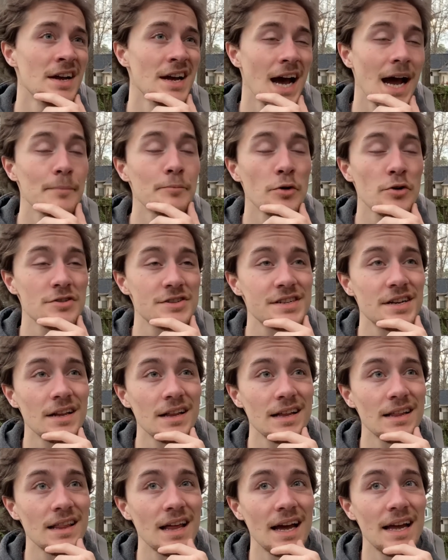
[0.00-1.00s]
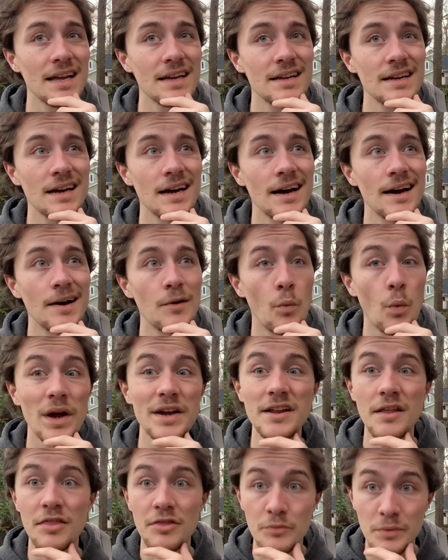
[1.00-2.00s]
I personally like
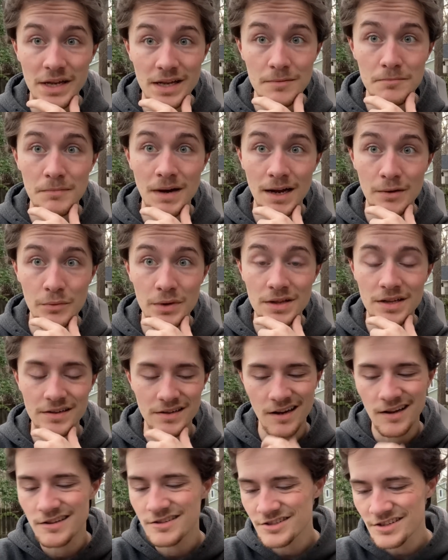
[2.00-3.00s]
1-to-3, I will acknowledge.